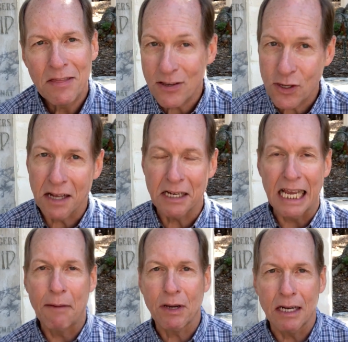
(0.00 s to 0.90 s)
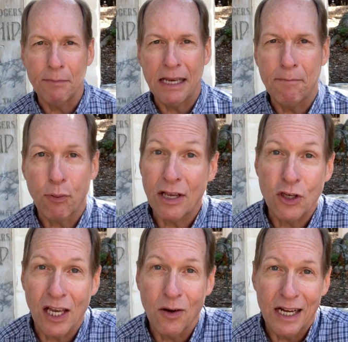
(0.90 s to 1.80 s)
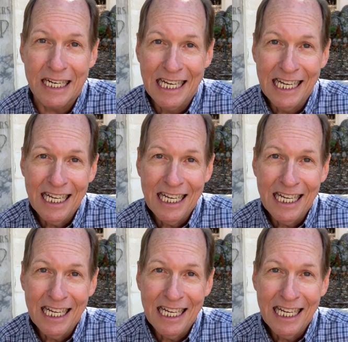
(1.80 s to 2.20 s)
This Sunday, I'm going to be preaching on